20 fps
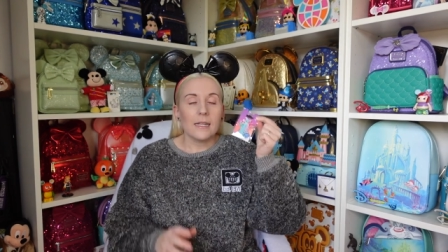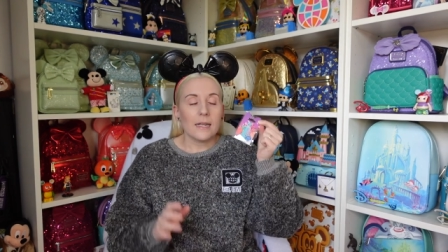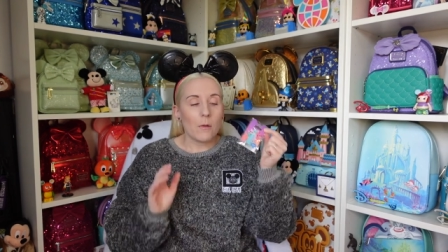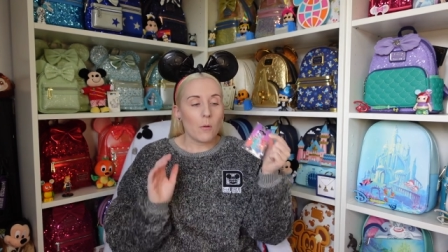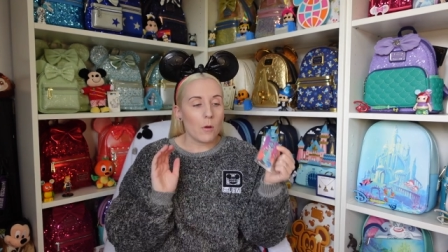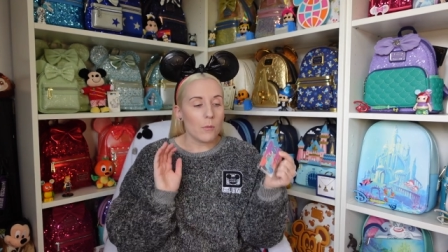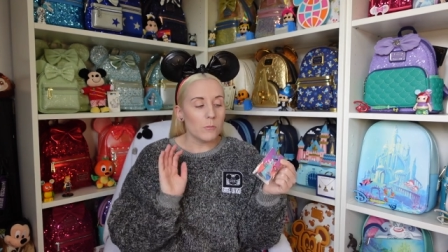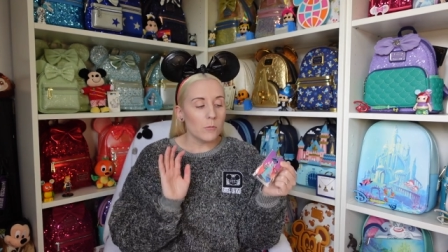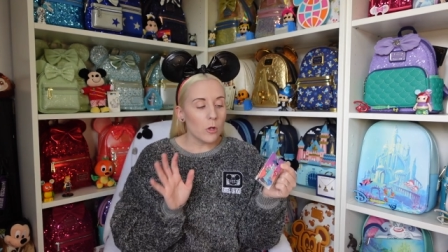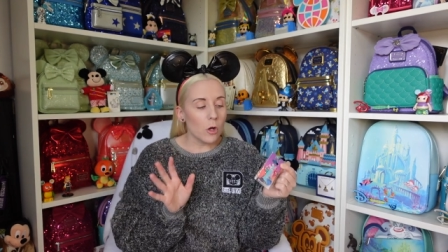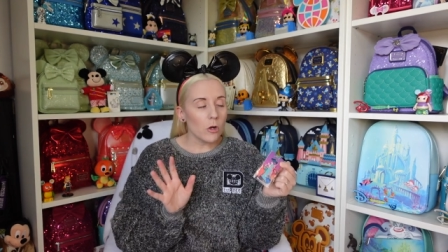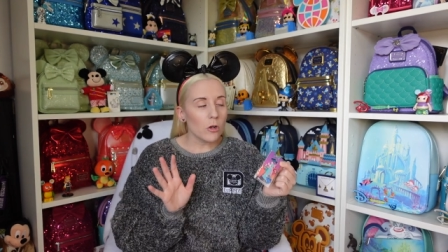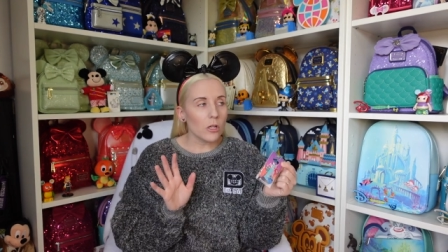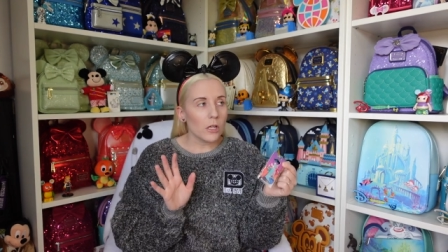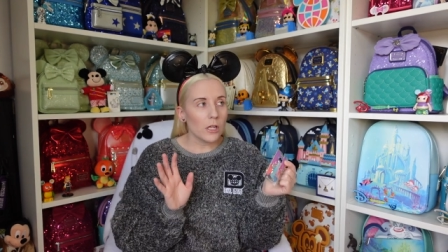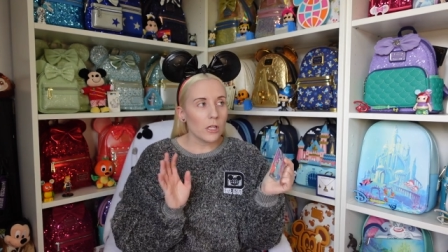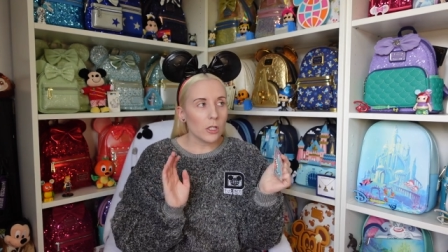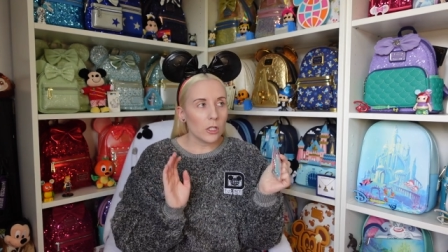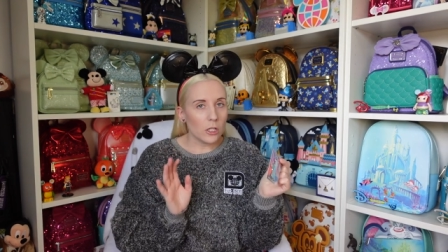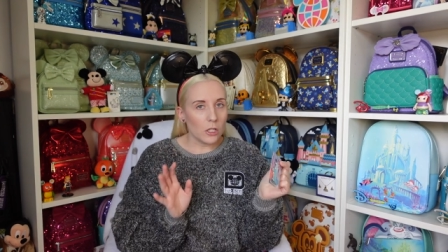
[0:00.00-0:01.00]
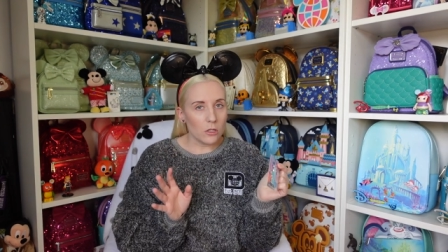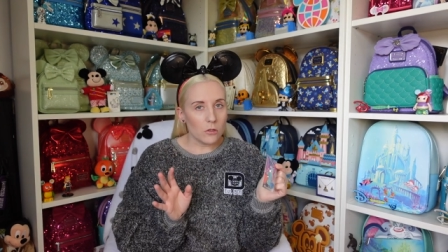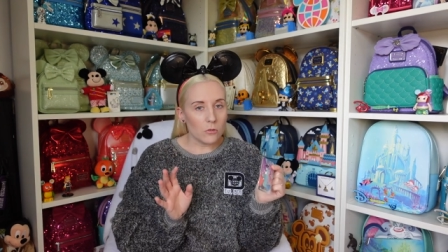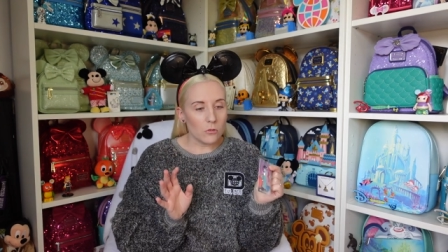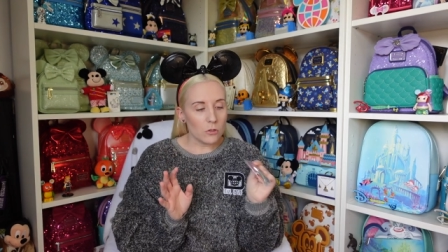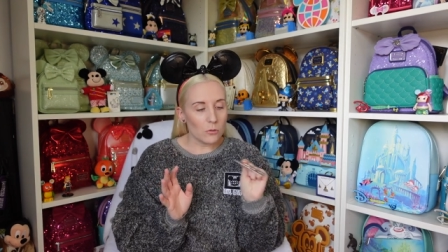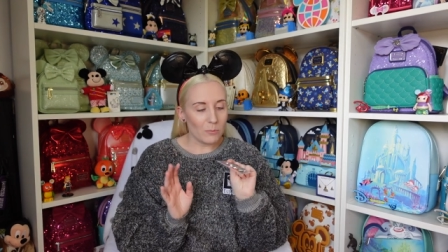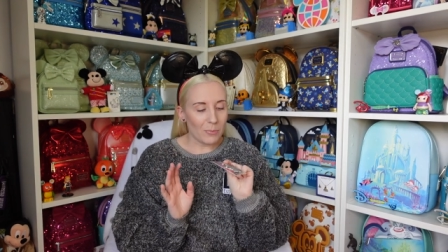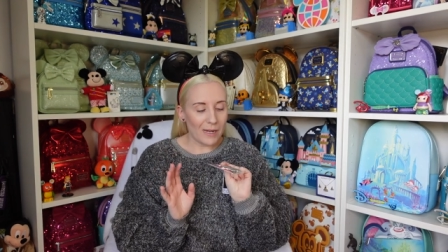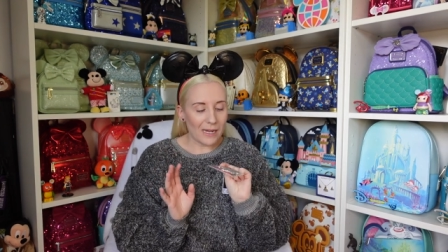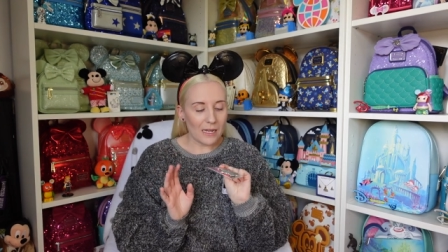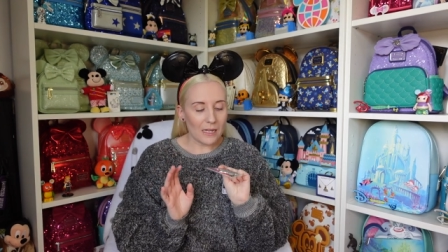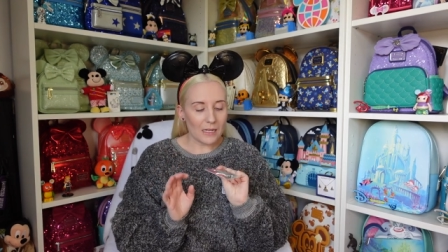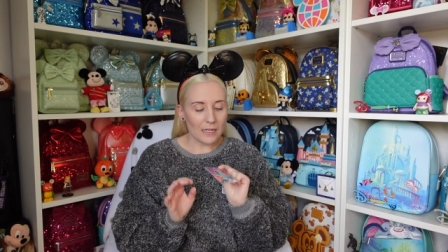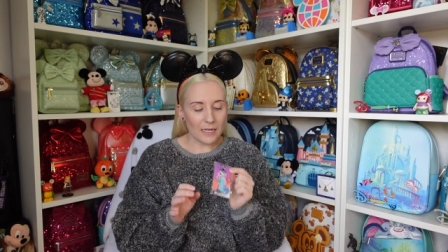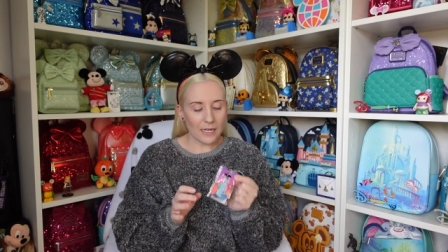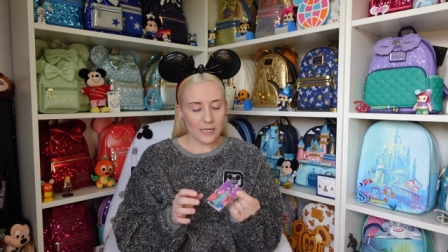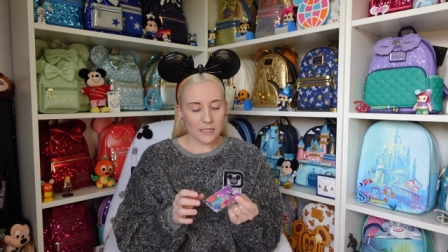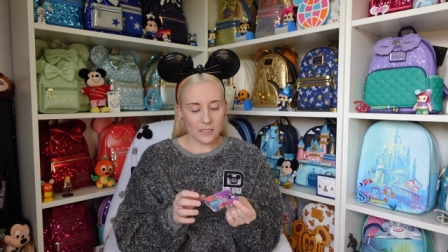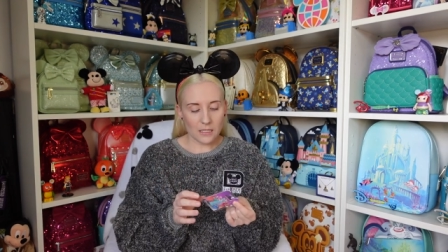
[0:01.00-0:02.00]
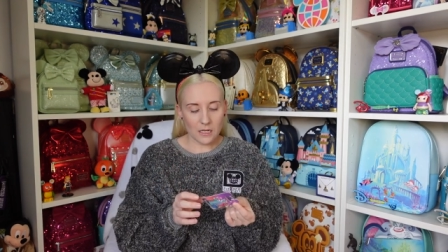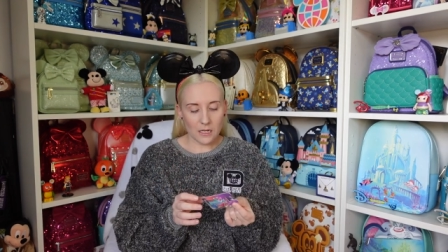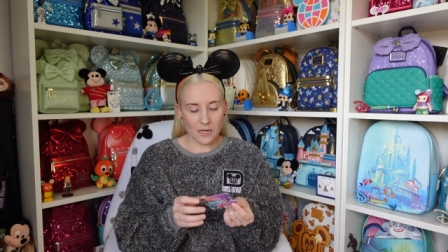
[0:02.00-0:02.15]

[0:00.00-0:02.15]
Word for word: Now I'm not a huge pin collector,